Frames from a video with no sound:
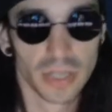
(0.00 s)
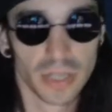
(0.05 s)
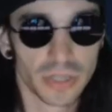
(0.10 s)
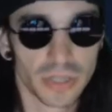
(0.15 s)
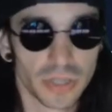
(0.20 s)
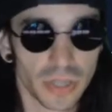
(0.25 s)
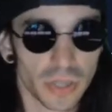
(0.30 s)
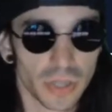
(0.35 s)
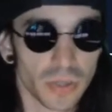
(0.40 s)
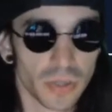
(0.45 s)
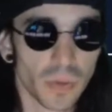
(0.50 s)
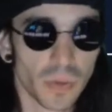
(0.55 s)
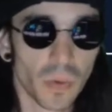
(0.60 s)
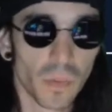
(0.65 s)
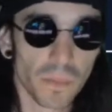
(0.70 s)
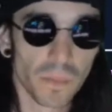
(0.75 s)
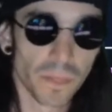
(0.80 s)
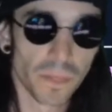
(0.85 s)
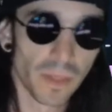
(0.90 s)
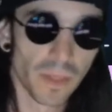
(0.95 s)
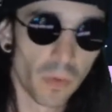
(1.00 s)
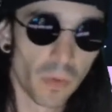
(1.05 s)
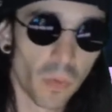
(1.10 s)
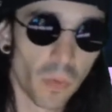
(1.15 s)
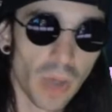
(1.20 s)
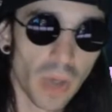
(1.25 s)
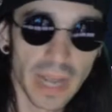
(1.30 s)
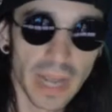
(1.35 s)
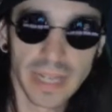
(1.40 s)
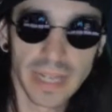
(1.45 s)
So
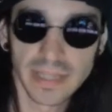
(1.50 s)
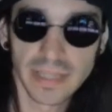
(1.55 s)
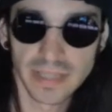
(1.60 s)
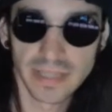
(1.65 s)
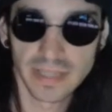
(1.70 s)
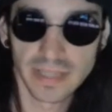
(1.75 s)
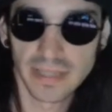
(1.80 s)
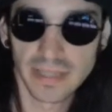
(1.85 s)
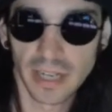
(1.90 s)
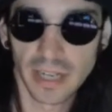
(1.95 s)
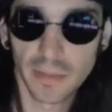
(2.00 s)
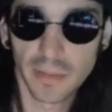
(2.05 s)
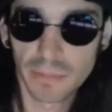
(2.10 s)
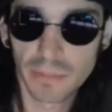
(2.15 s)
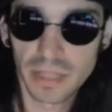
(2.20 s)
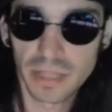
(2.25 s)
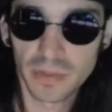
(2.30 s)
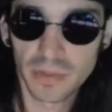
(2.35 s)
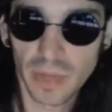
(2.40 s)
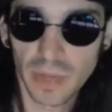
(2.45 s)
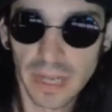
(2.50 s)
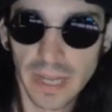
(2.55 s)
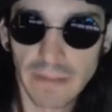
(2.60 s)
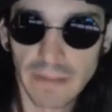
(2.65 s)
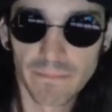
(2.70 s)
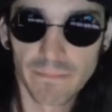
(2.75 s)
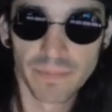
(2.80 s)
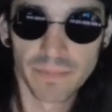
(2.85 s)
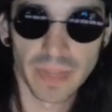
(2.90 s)
why is this set up this way,